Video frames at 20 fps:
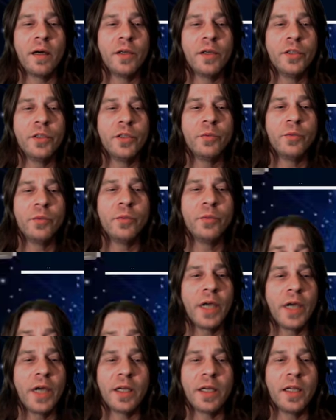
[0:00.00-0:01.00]
you will
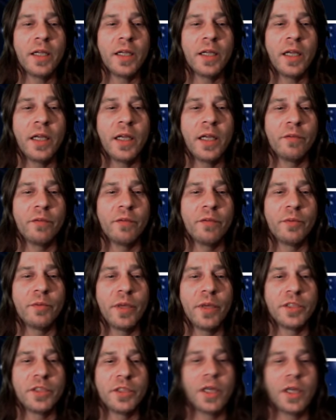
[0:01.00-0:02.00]
not get any
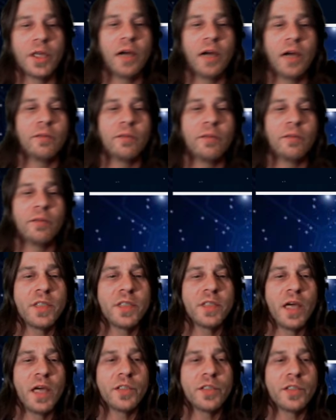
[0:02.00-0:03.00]
information out of him that's
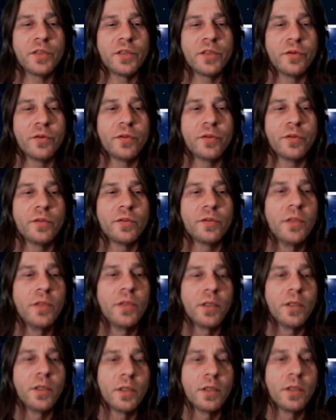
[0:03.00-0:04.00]
not certain.
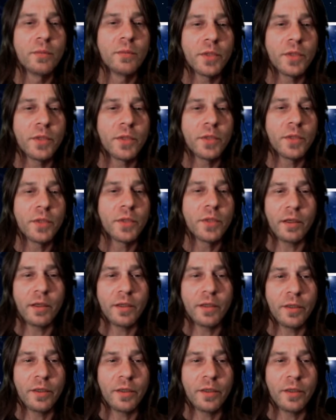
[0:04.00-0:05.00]
But yeah,
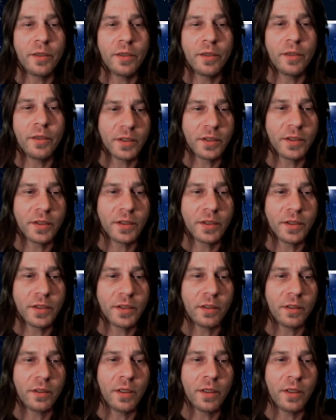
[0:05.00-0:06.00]
here we go. Let's see
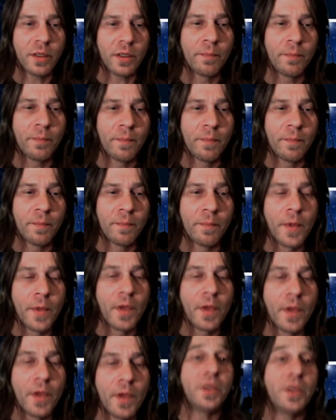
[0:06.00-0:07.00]
here.
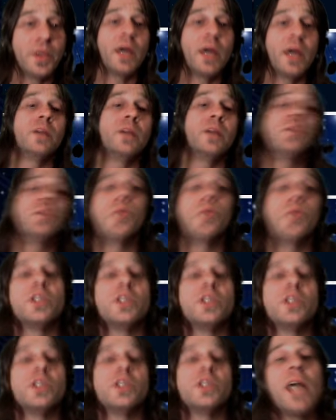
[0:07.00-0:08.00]
But yeah, as soon as
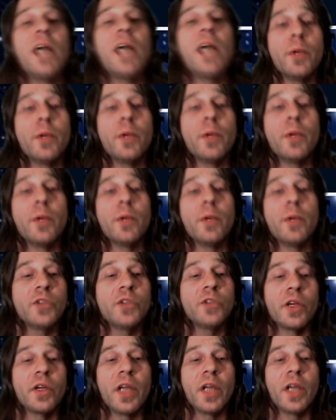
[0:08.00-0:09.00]
this happens, we'll
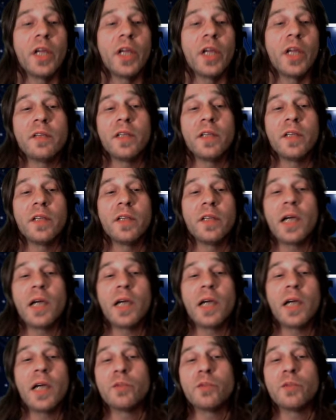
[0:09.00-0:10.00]
start getting into the
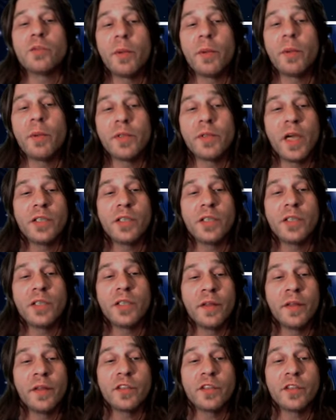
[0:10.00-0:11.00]
accounts and reputation,
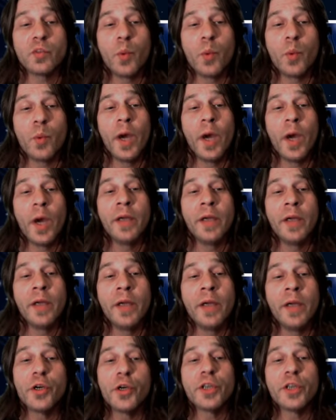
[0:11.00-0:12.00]
and this is when
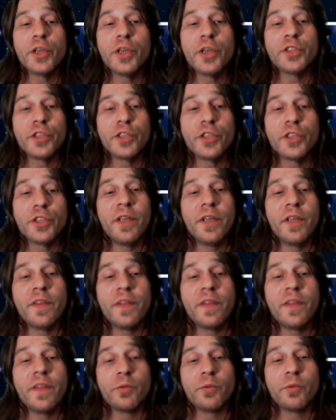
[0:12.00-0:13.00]
you're going to start seeing
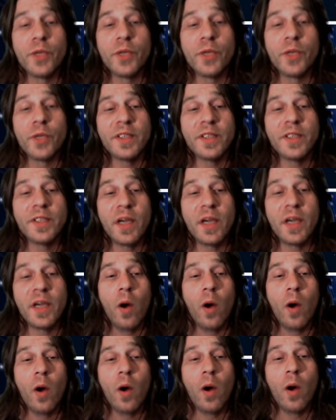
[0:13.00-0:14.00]
things really take
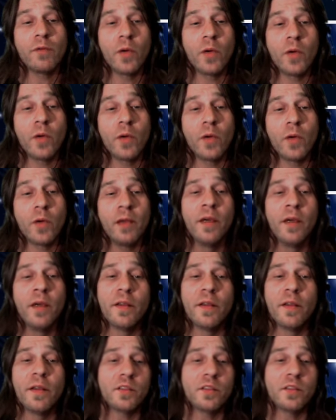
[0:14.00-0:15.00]
off, okay?
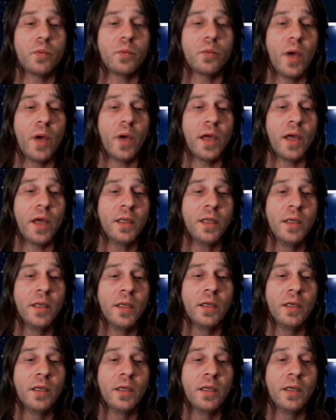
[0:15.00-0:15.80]
This is when